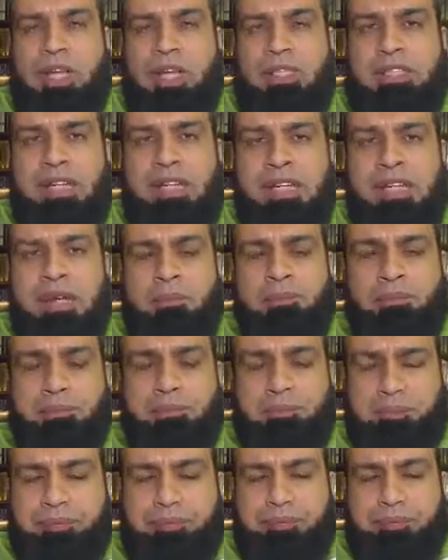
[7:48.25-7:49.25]
as
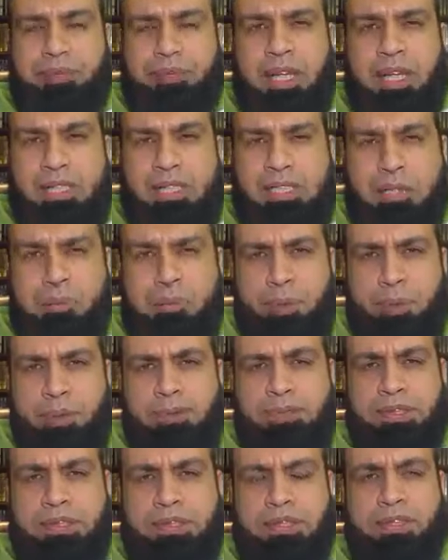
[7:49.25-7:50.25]
a
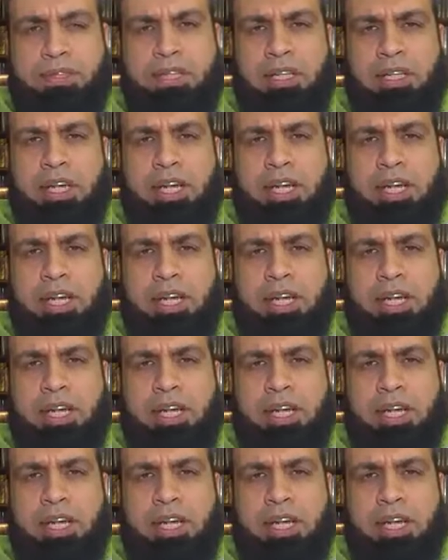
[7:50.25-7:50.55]
person,